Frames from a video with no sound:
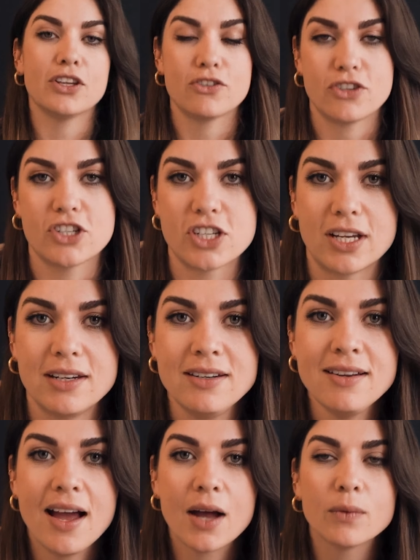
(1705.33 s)

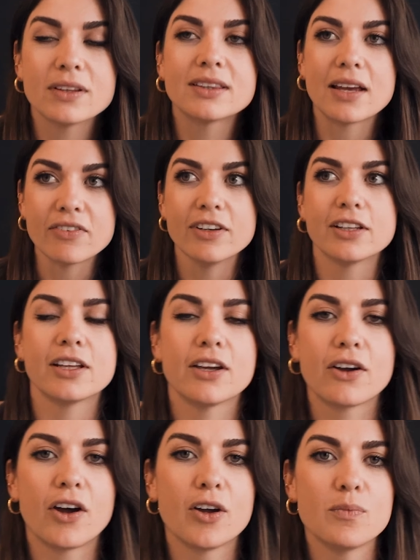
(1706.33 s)
nutrition, I will definitely
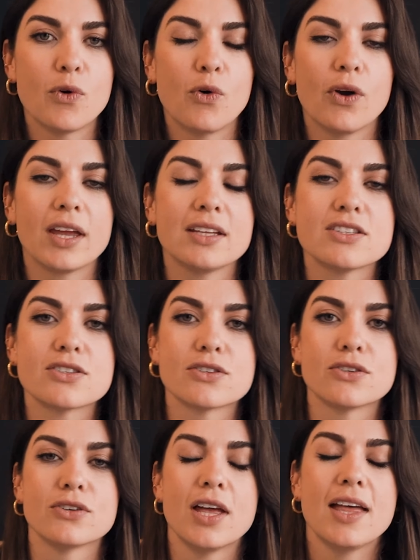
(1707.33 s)
go more
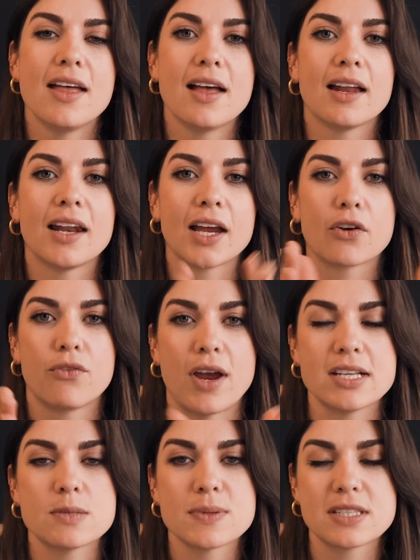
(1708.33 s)
into like
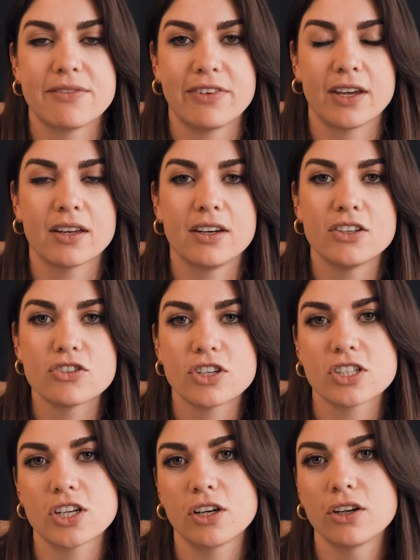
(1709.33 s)
race specific
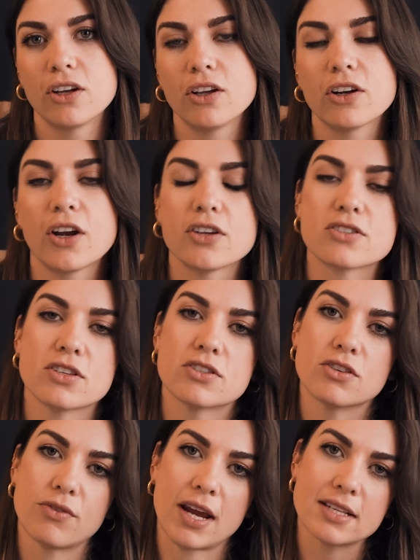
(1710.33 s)
nutrition closer
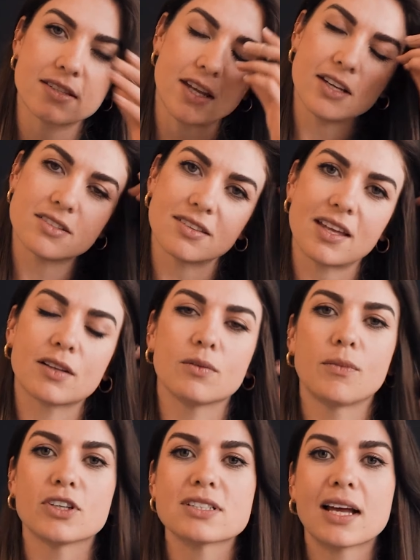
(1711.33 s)
to race day. So that'll
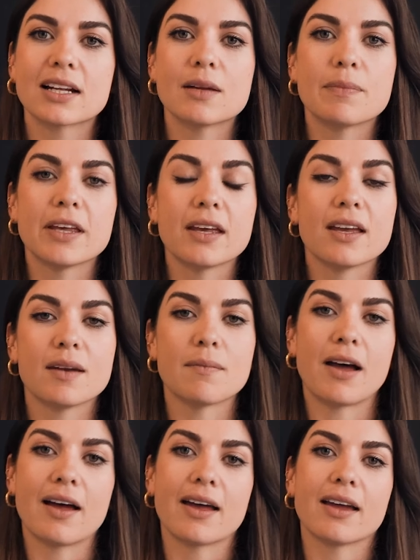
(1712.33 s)
most likely be in
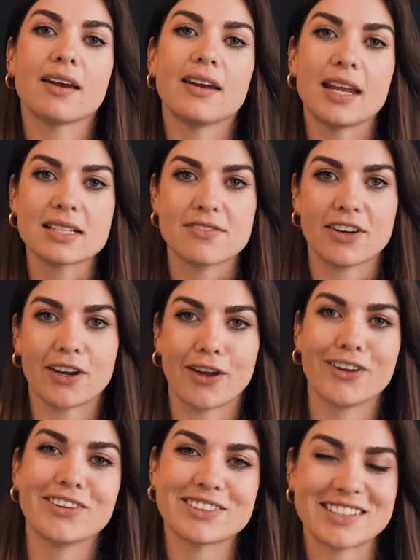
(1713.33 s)
my next
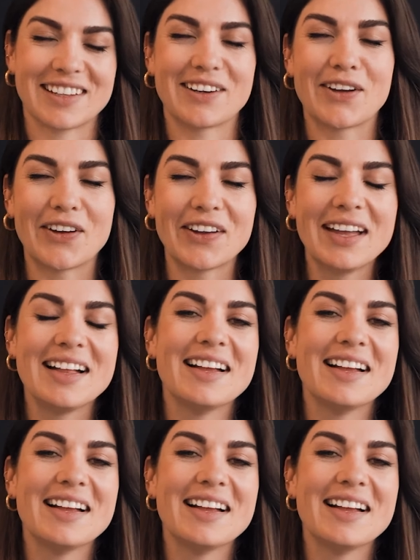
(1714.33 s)
video because I know